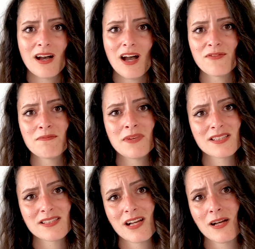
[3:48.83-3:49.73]
I've
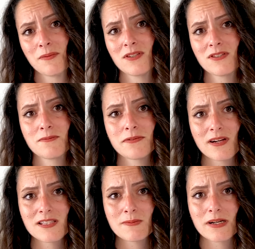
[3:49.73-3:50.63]
messed up your
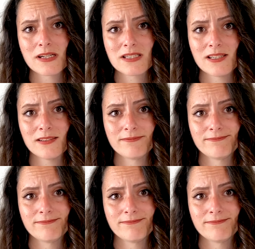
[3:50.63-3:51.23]
surprise party.